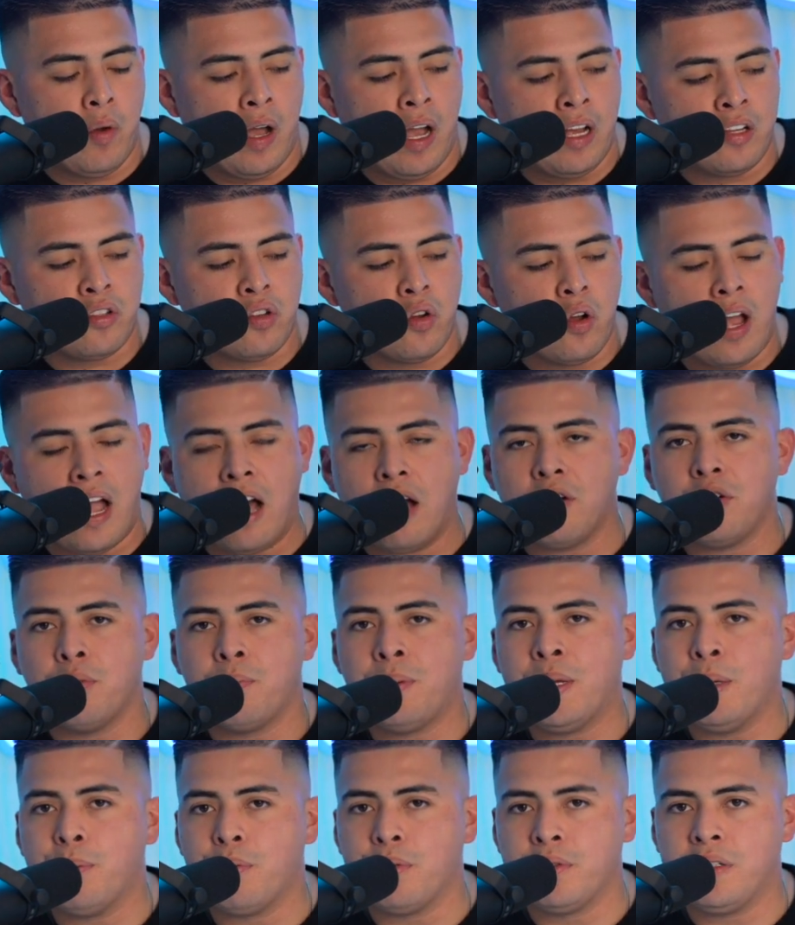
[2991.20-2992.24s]
So how do
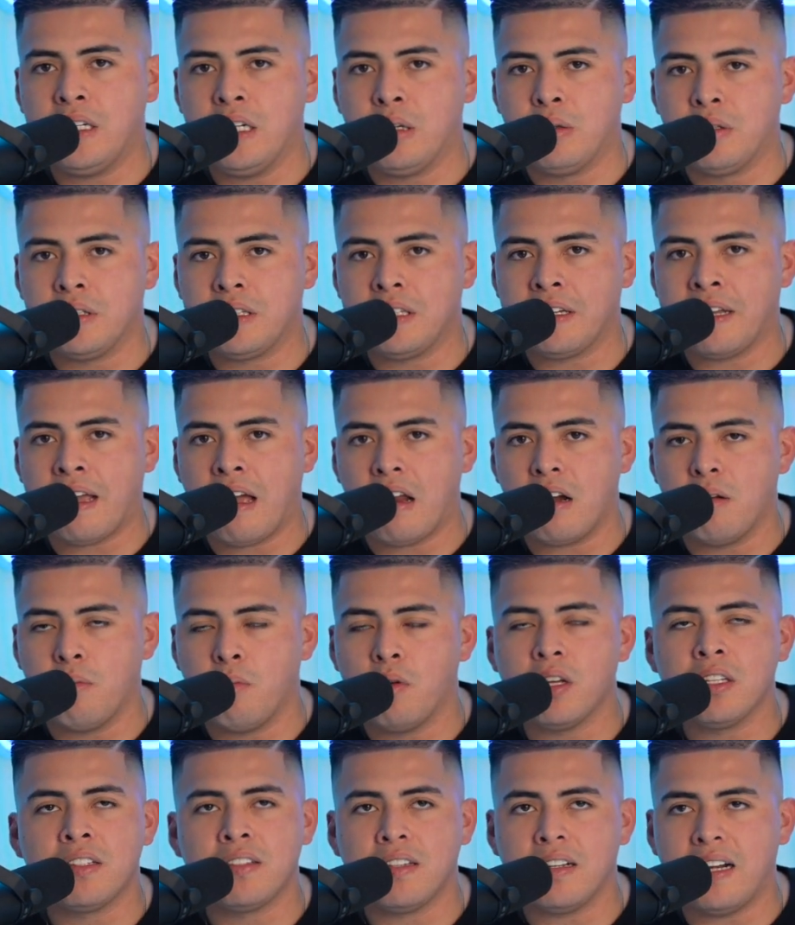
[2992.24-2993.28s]
people deal with accountability?
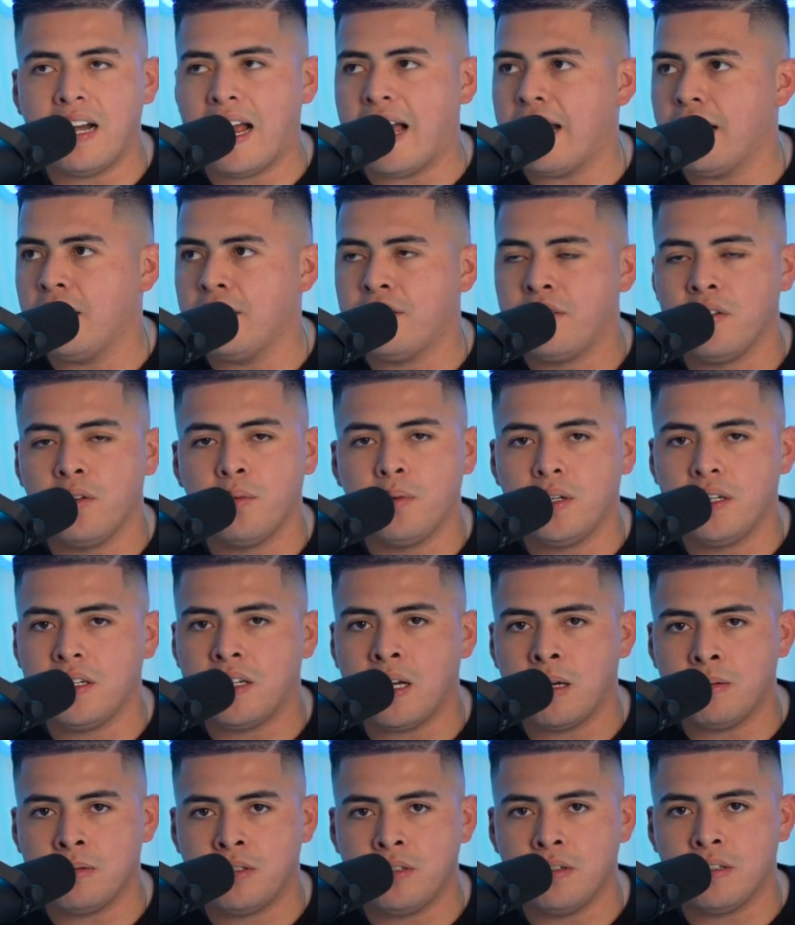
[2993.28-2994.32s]
What's their attitude when it
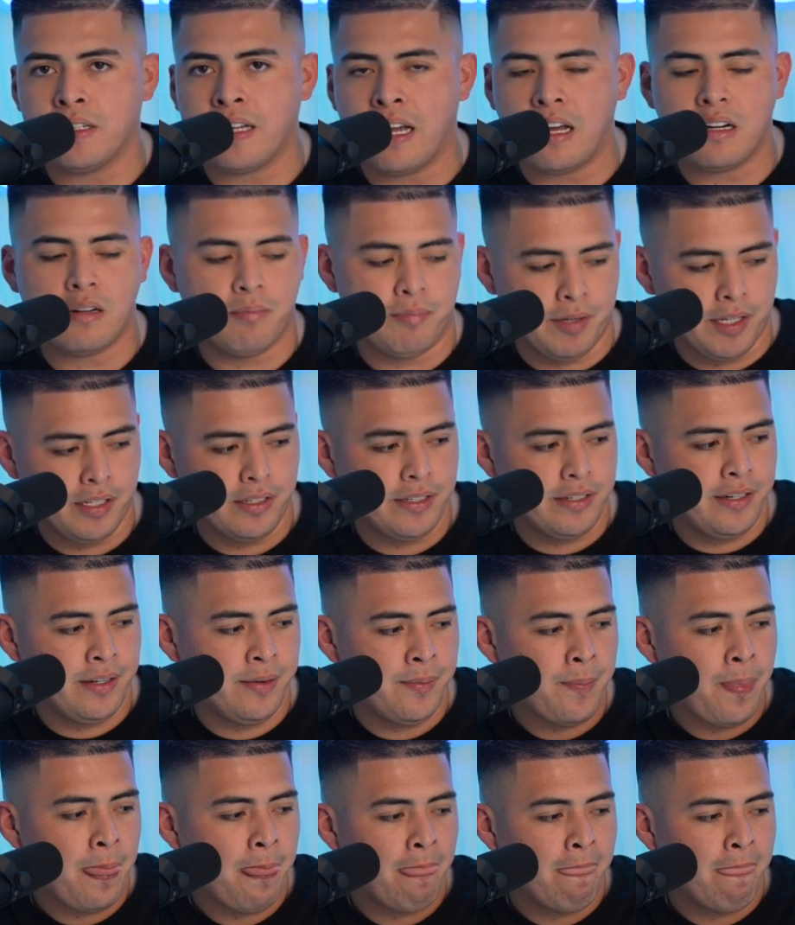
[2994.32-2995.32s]
comes to accountability?